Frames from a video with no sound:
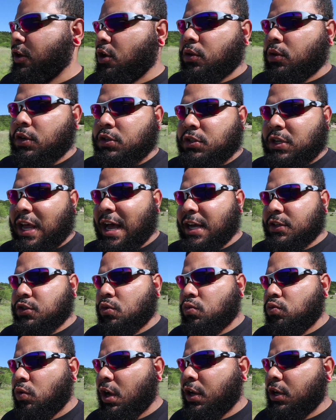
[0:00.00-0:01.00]
know there's guys
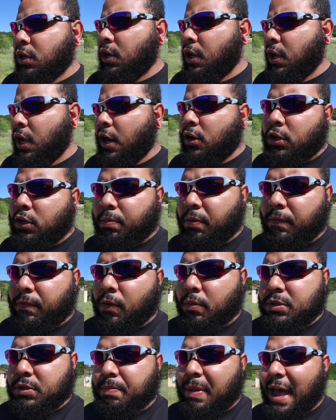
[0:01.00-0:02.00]
who run airlift
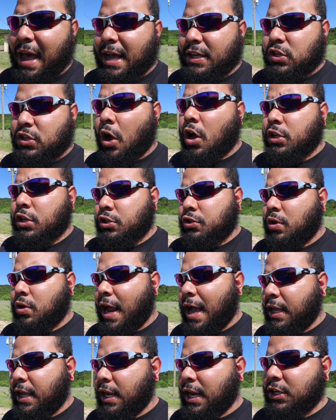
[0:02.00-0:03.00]
performance bags on the
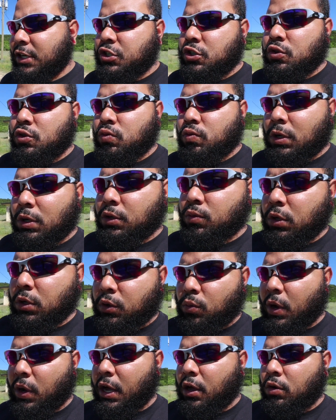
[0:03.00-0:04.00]
track and actually do really,
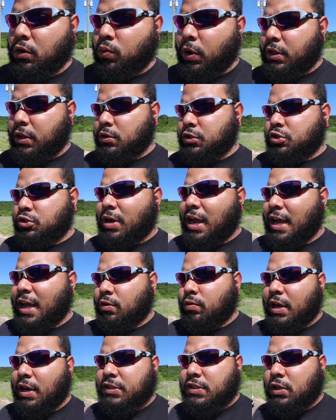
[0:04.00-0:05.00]
really well, whether it's
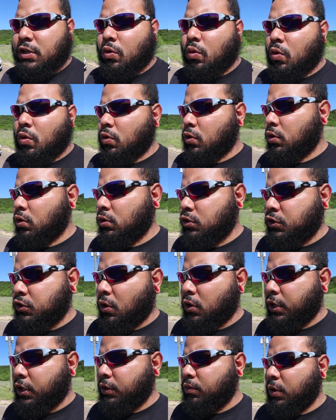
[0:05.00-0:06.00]
drag racing or
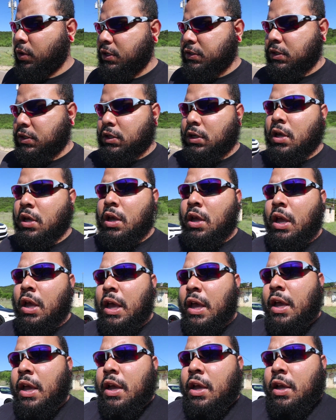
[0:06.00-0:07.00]
circuit racing.
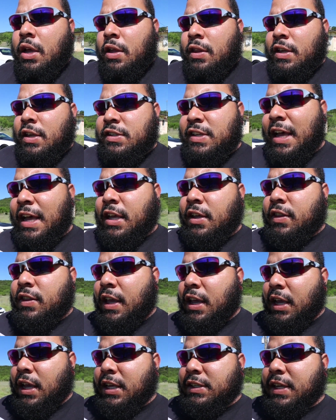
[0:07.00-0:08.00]
The second
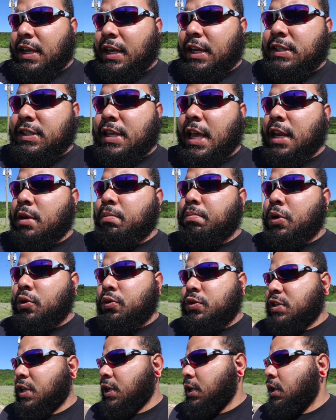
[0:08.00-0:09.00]
thing is it is getting
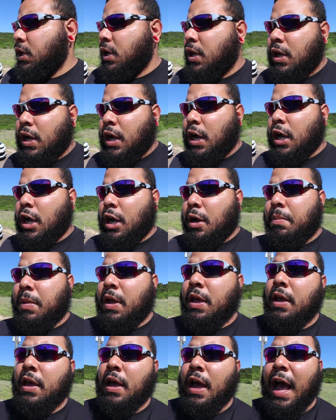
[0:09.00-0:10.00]
boosted.
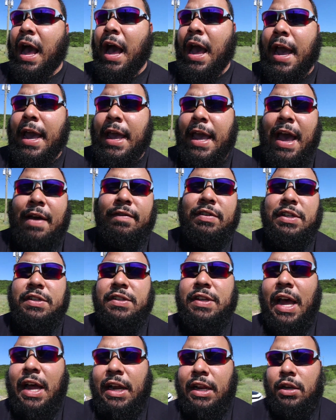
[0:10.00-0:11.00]
I haven't
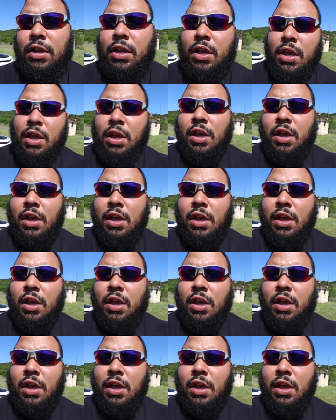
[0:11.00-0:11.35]
decided